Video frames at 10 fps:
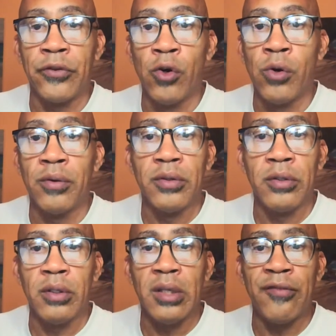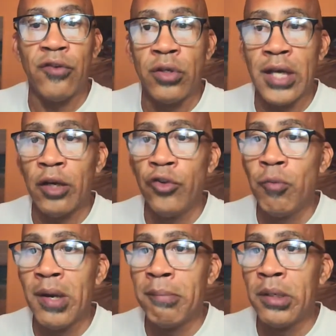So if you're not a new
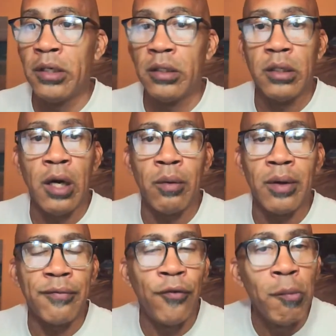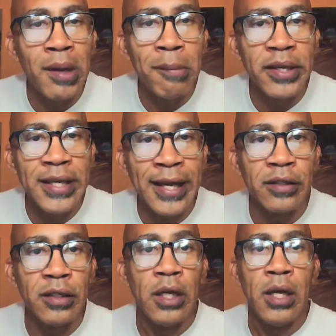member, a full member
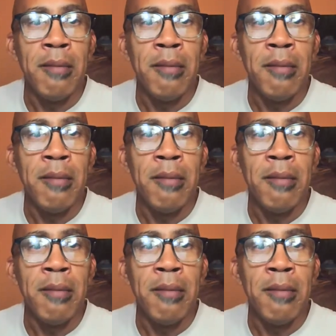yet,